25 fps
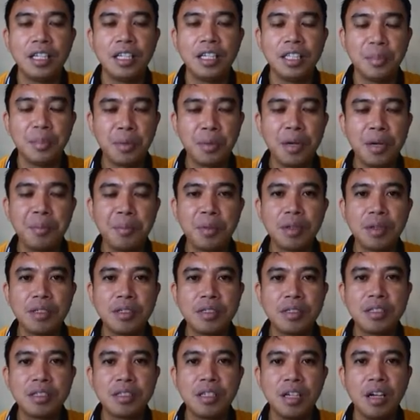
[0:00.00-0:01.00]
the
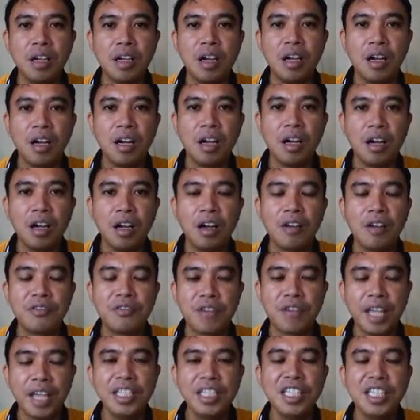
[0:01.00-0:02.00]
purpose of
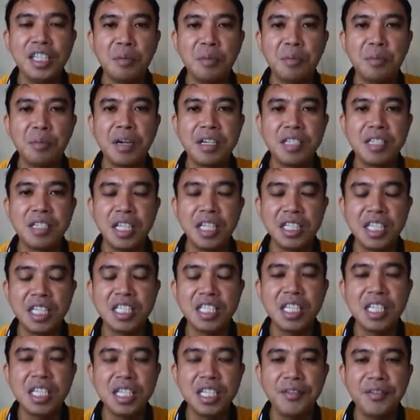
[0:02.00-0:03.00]
writing numbers in the
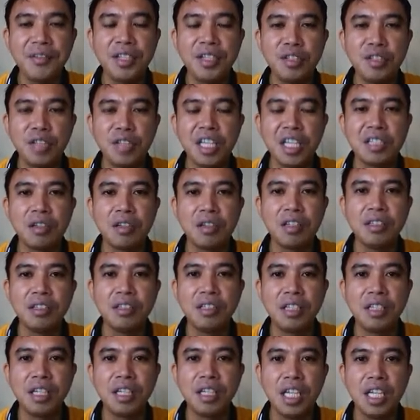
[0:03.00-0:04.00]
scientific notation
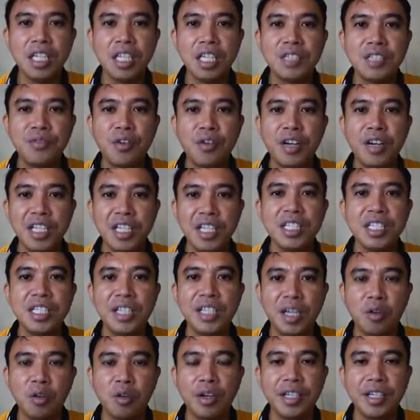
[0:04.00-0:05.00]
is for easy
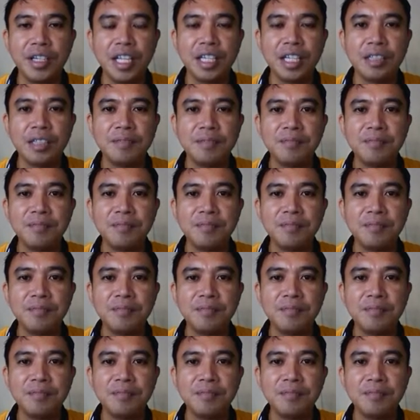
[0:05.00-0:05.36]
recording.